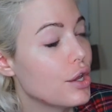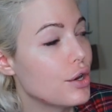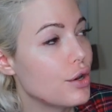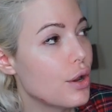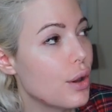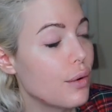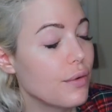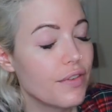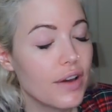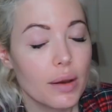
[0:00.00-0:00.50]

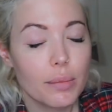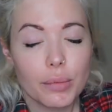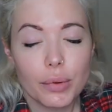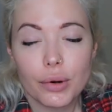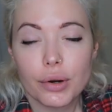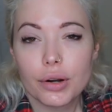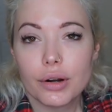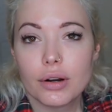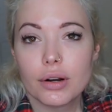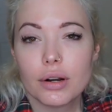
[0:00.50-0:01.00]

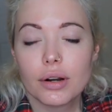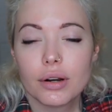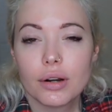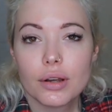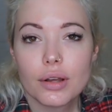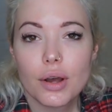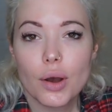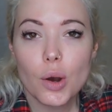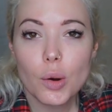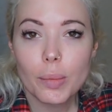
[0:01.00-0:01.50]
November.
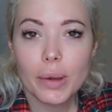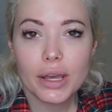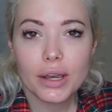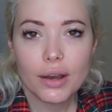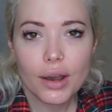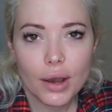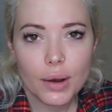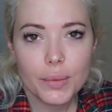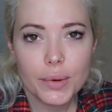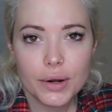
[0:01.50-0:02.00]
Oh my
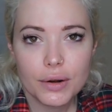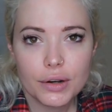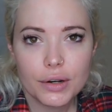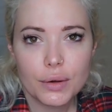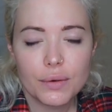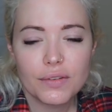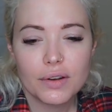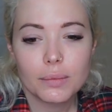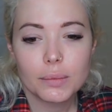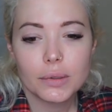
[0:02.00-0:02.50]
God, we are in
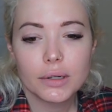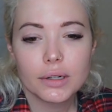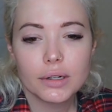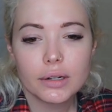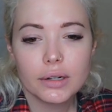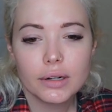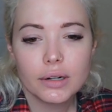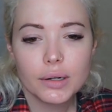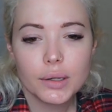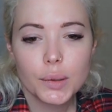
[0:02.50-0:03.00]

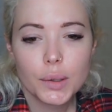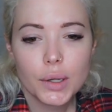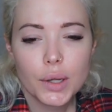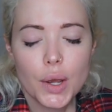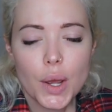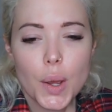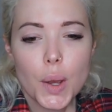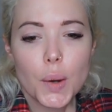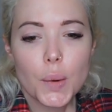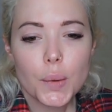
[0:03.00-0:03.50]
November.
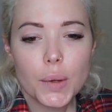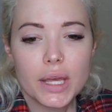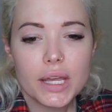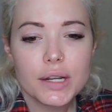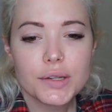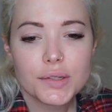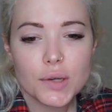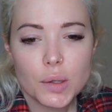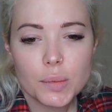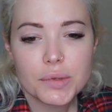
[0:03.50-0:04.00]
It
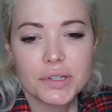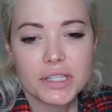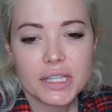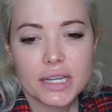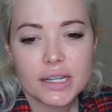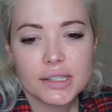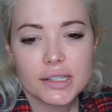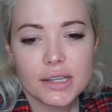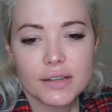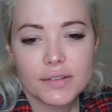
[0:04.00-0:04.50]
is almost
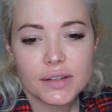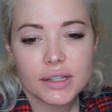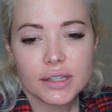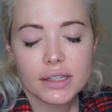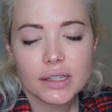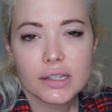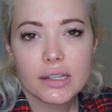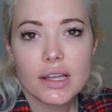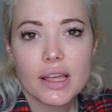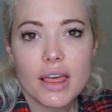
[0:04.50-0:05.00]

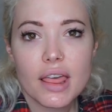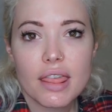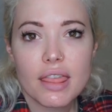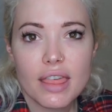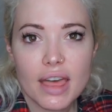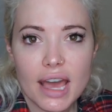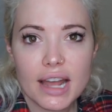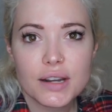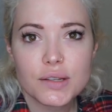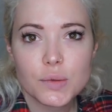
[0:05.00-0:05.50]
Thanksgiving.
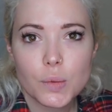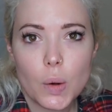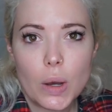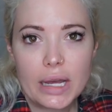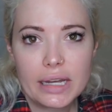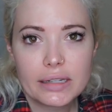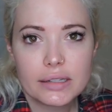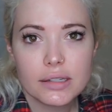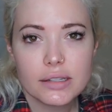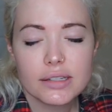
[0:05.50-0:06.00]
That is
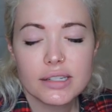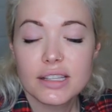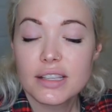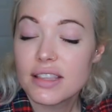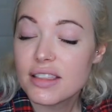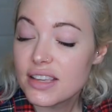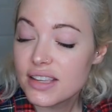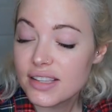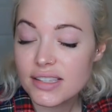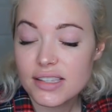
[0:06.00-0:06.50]
wild
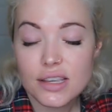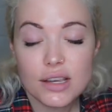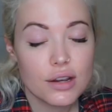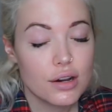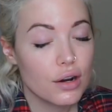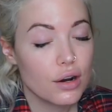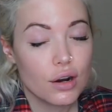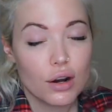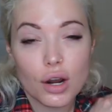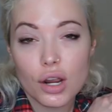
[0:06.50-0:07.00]
this
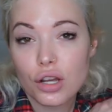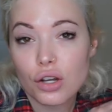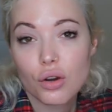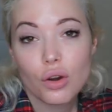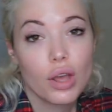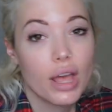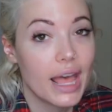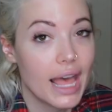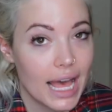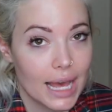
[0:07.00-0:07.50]
year
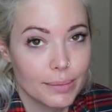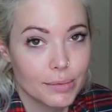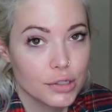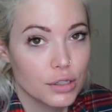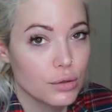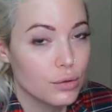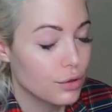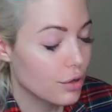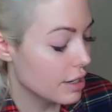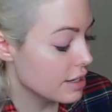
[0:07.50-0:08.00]

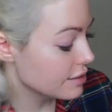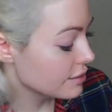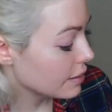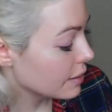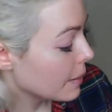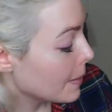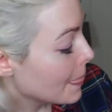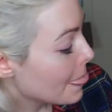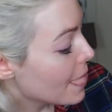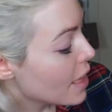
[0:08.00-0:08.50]
absolute
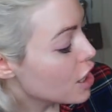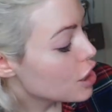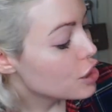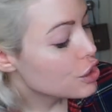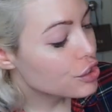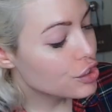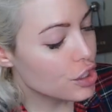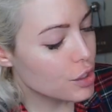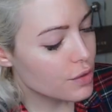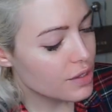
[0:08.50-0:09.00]
crazy.
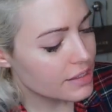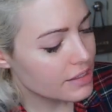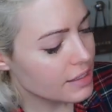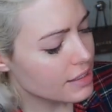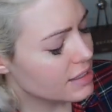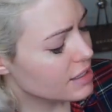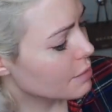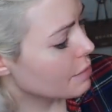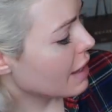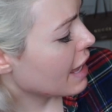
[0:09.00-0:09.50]
So this is the